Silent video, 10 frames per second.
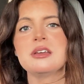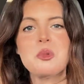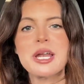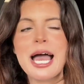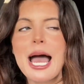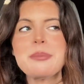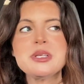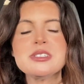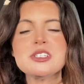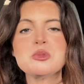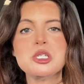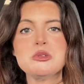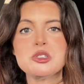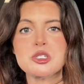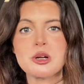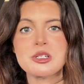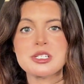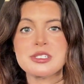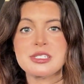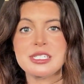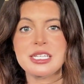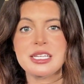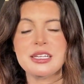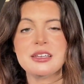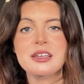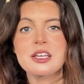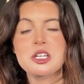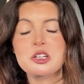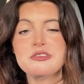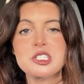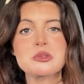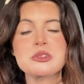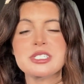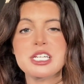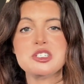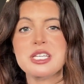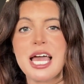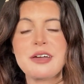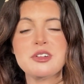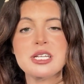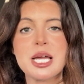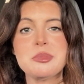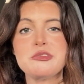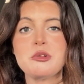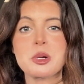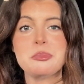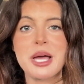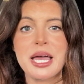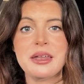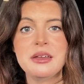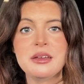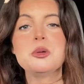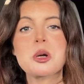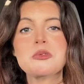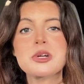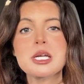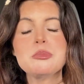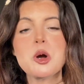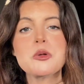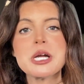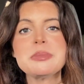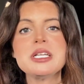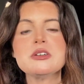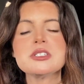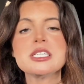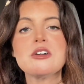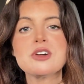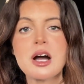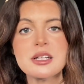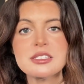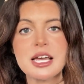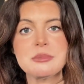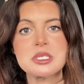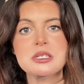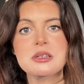What happens is when you start to see your visualization every night before bed, you are reprogramming your self-concept